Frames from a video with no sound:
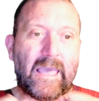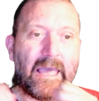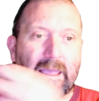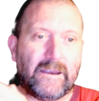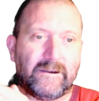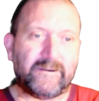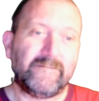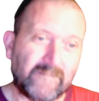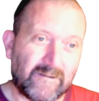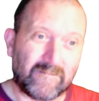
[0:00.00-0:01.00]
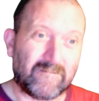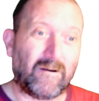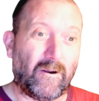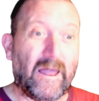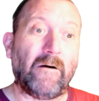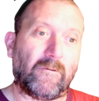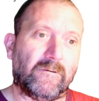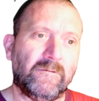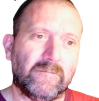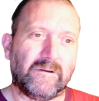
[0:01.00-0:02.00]
and an
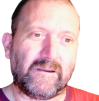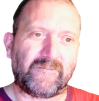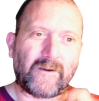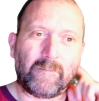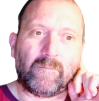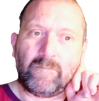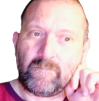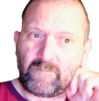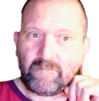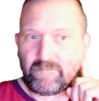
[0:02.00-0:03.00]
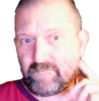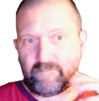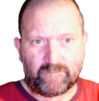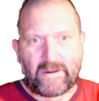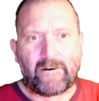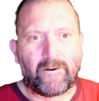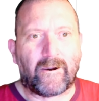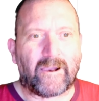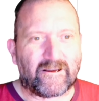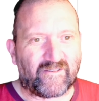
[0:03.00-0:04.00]
hour if I'm
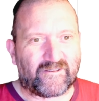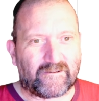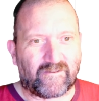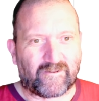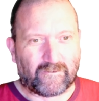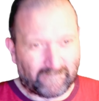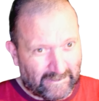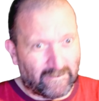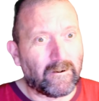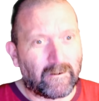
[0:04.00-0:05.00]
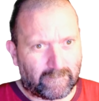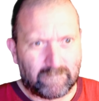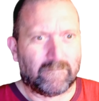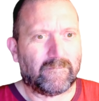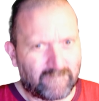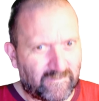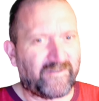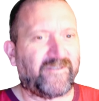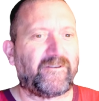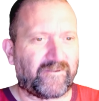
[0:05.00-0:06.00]
parallelizing. So there are
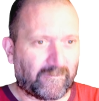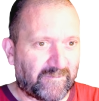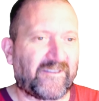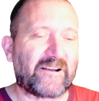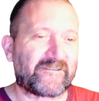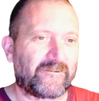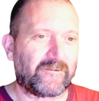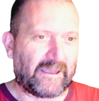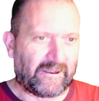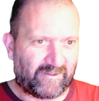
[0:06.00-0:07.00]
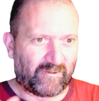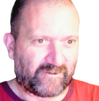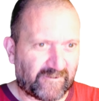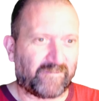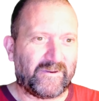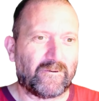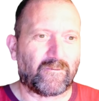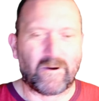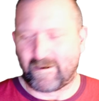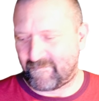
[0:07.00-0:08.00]
substantial gains, but just be
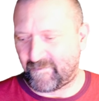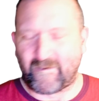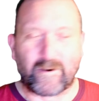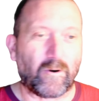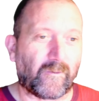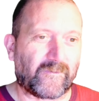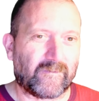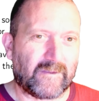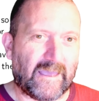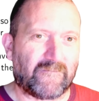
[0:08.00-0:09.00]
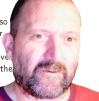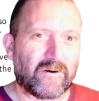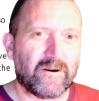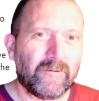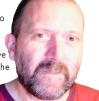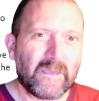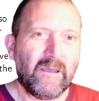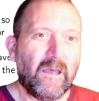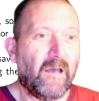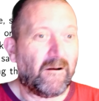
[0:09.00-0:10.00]
aware that they're not everywhere.
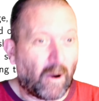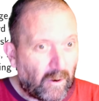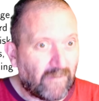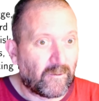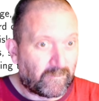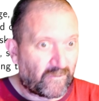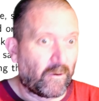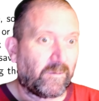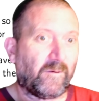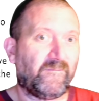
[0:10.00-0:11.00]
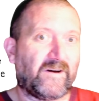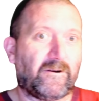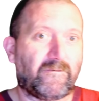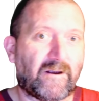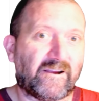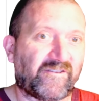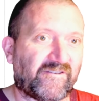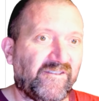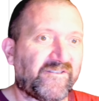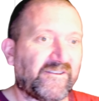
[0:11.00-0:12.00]
Another problem that
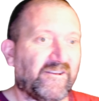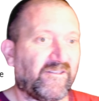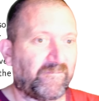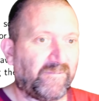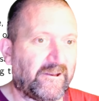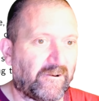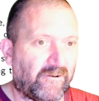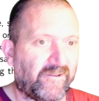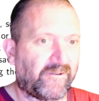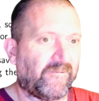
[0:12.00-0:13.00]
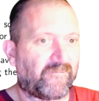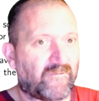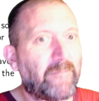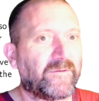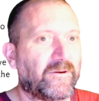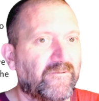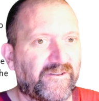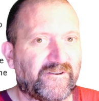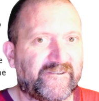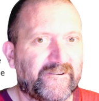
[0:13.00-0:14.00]
arises is because of RAM
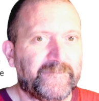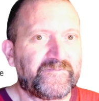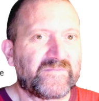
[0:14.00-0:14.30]
usage.